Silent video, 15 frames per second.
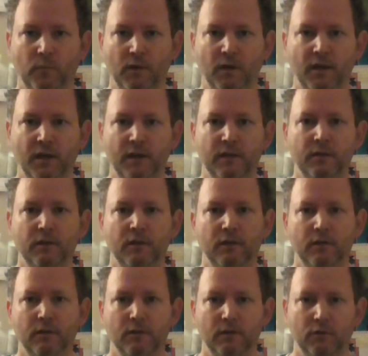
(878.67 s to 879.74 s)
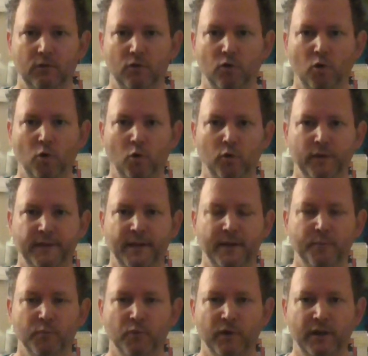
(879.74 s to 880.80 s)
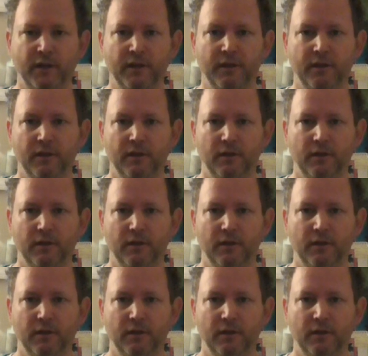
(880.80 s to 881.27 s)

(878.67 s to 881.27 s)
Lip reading: Okay? You're holding that breath